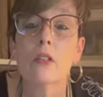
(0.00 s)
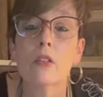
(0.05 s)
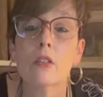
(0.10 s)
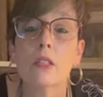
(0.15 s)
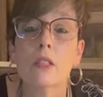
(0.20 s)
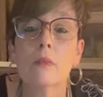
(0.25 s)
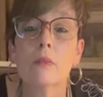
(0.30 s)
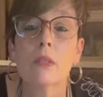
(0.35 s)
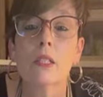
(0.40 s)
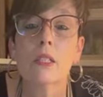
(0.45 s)
I
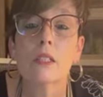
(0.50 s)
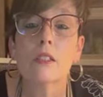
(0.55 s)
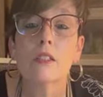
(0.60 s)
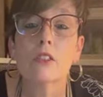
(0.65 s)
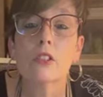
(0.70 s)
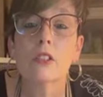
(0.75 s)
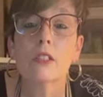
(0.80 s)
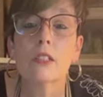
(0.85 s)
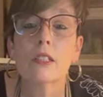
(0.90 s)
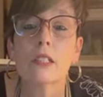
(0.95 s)
told him
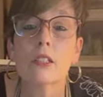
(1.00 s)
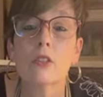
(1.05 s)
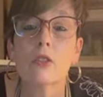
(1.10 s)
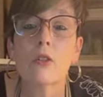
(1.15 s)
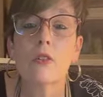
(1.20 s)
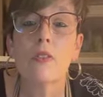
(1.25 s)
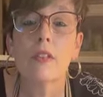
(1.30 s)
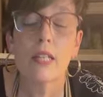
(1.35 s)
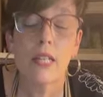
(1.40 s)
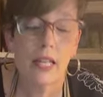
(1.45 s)
just
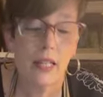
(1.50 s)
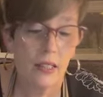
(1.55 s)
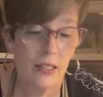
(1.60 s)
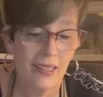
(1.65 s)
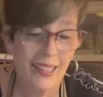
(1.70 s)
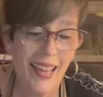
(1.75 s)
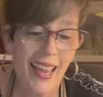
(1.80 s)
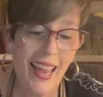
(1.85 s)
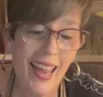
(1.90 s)
ignore the negative.